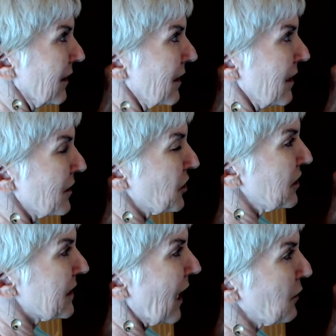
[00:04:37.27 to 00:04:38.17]
She
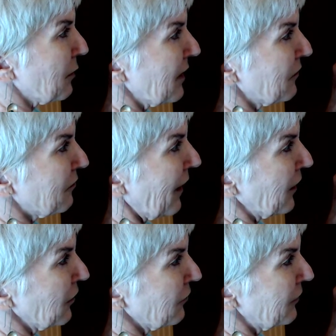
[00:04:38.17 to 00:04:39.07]
sat by the
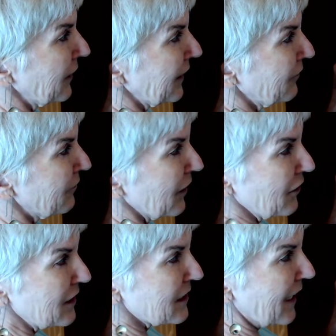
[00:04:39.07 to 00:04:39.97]
fire, feeling very
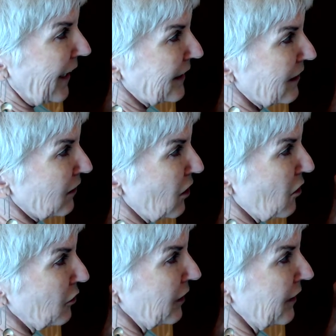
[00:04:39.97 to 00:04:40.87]
sad and alone,